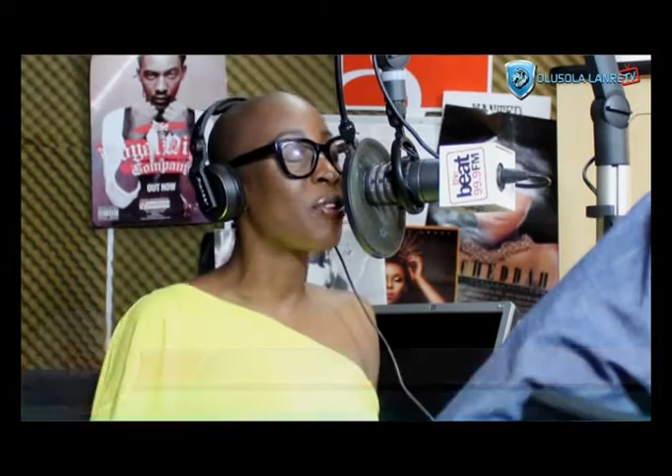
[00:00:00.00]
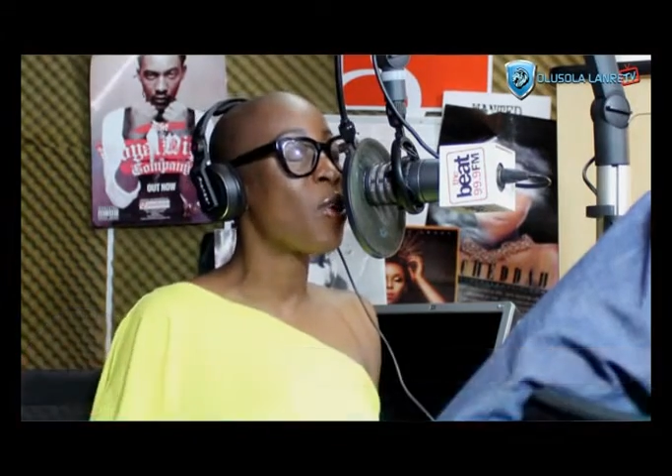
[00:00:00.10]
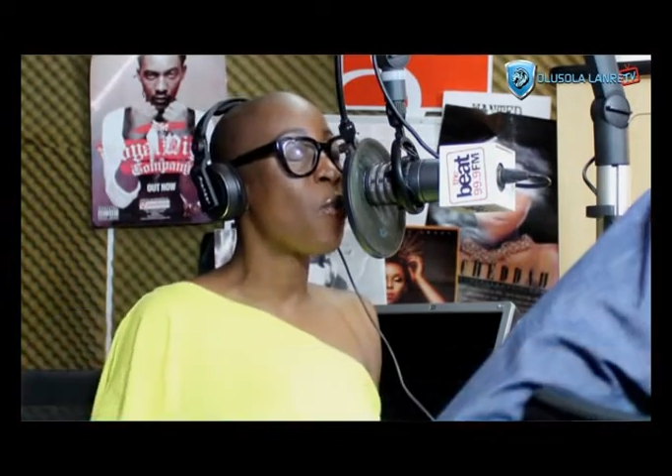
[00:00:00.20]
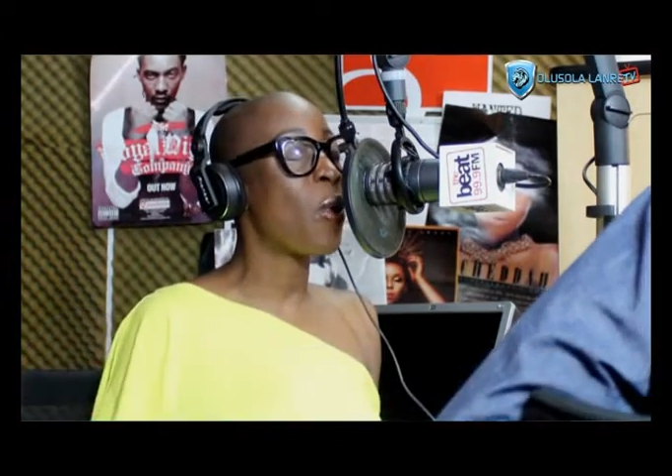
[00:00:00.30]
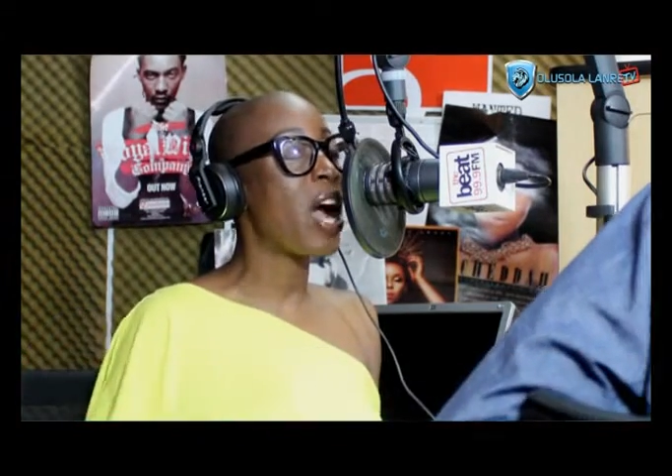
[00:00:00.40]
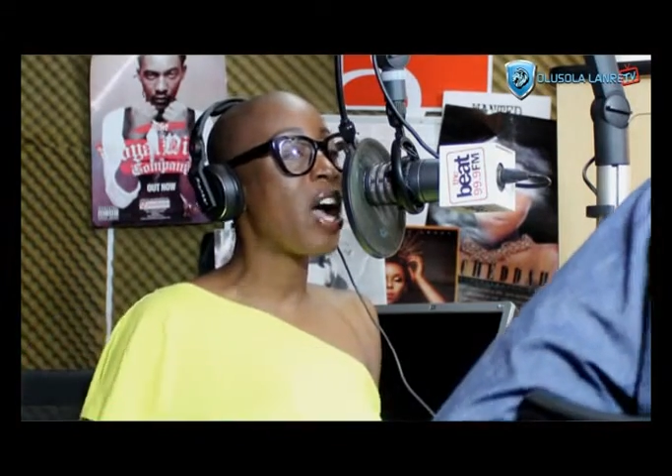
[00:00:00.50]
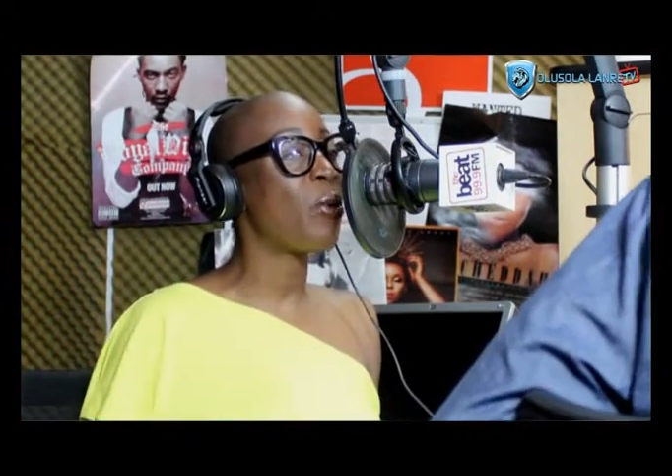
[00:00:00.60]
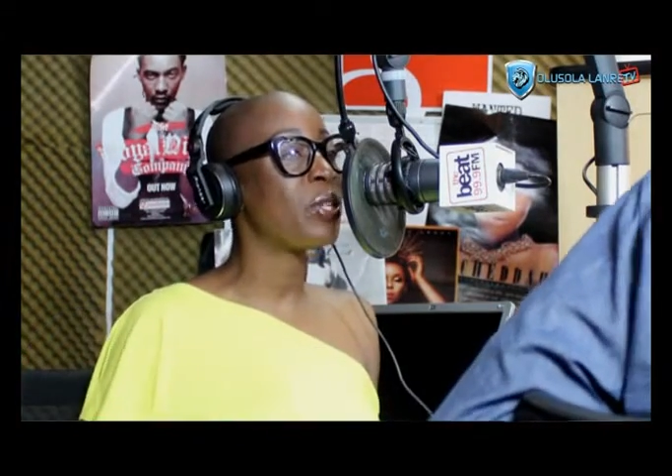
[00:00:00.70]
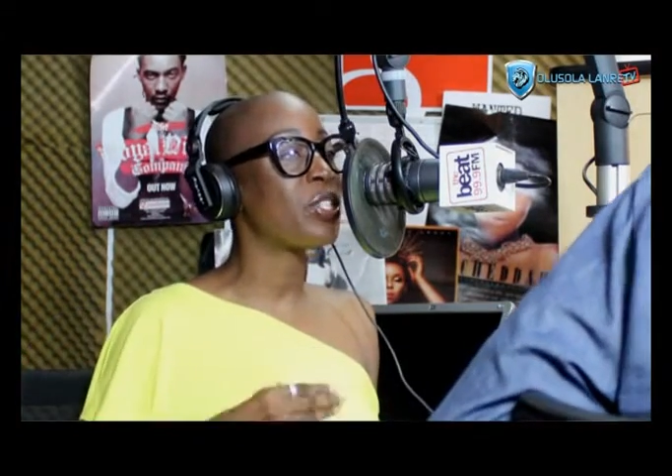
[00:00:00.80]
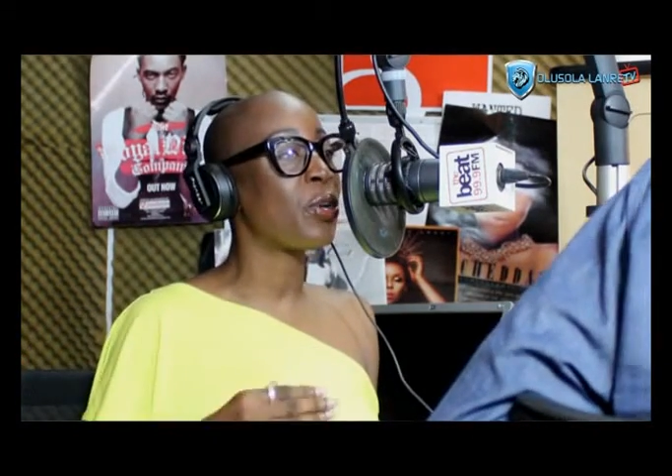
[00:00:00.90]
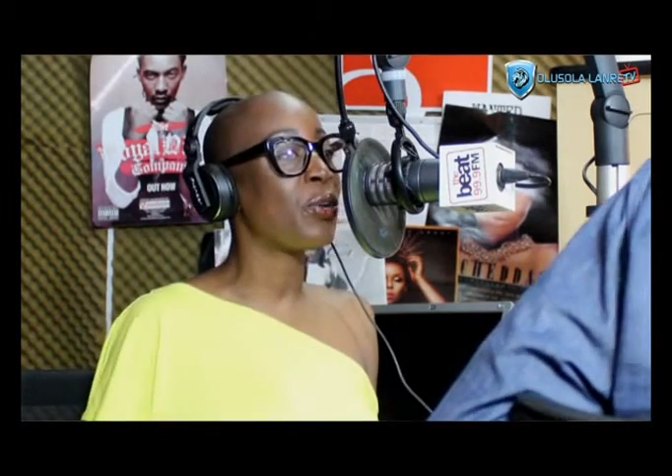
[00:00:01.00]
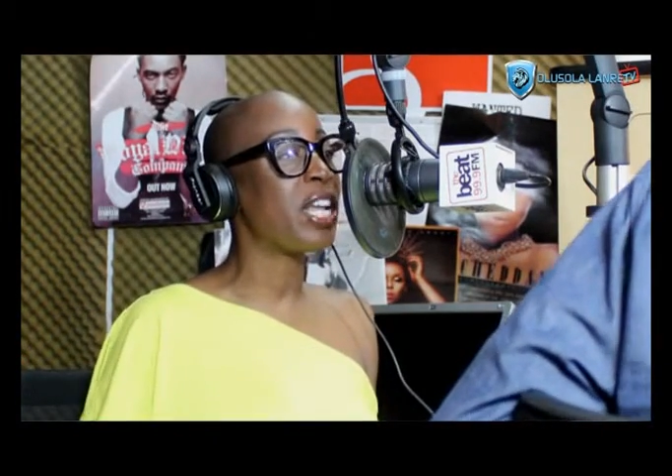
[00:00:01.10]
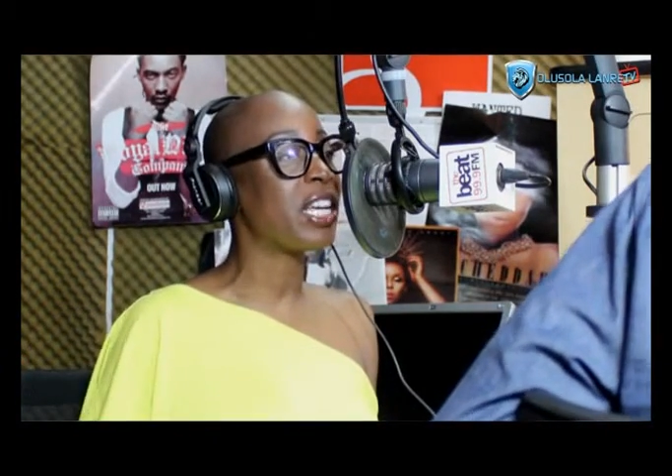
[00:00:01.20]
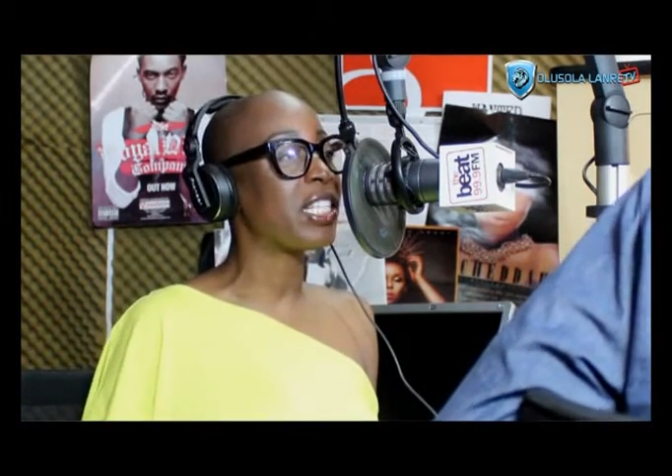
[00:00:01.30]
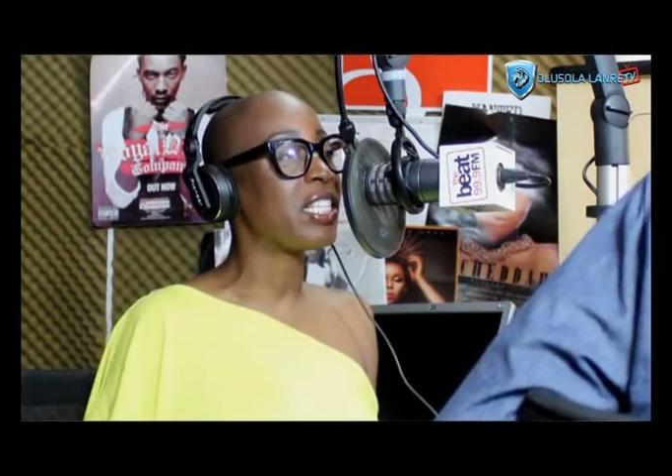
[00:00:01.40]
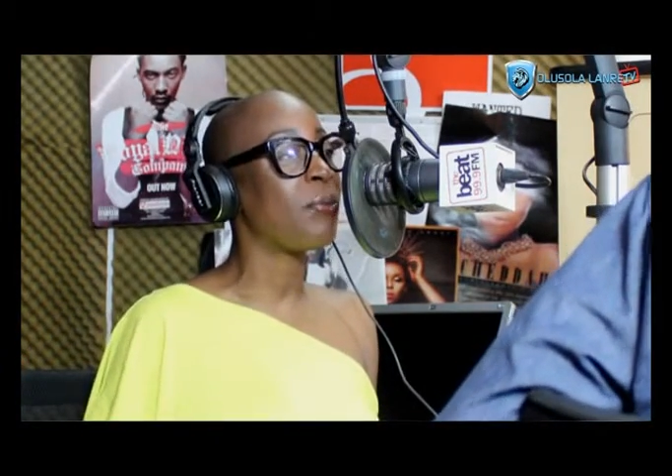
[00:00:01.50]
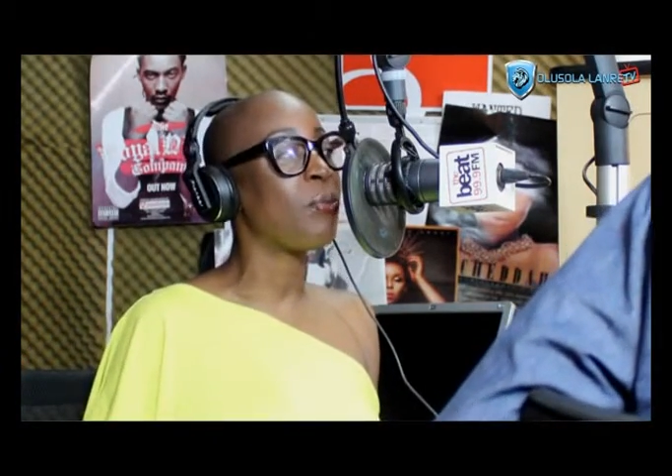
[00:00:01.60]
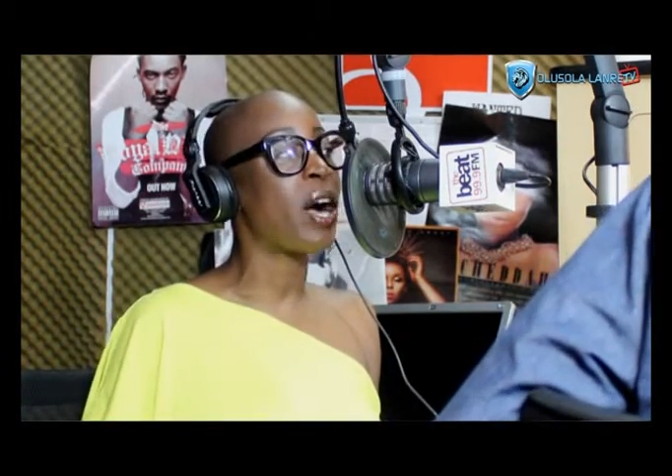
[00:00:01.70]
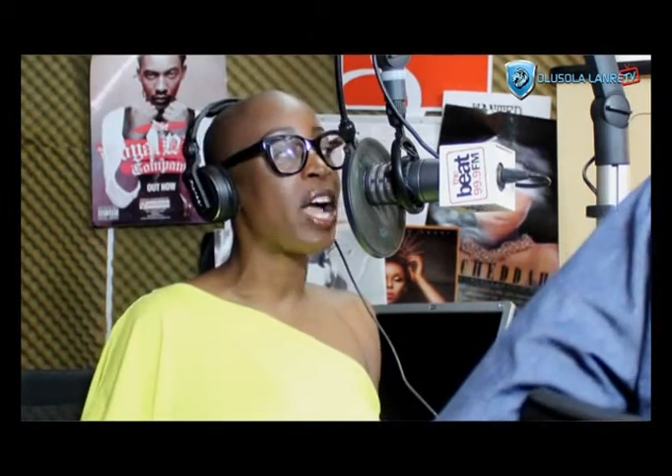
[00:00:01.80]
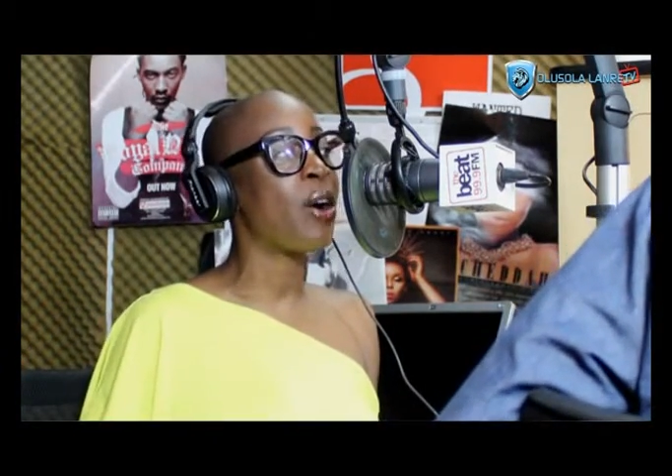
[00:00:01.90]
Wow. Why I was so negative,
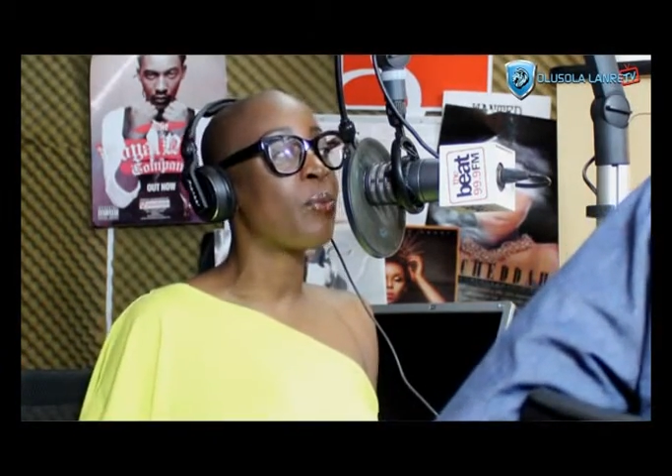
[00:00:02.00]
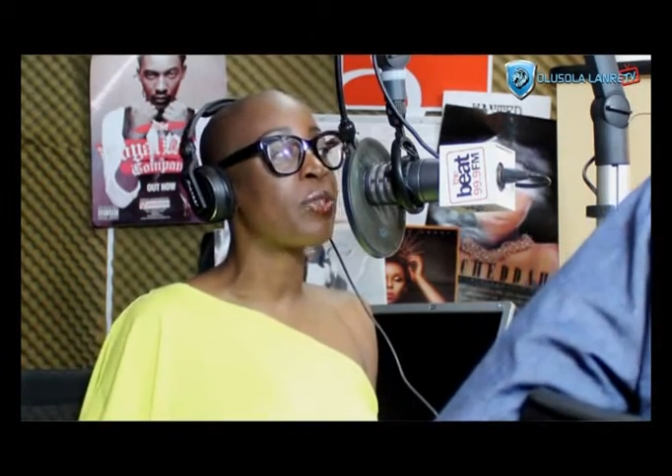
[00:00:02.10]
why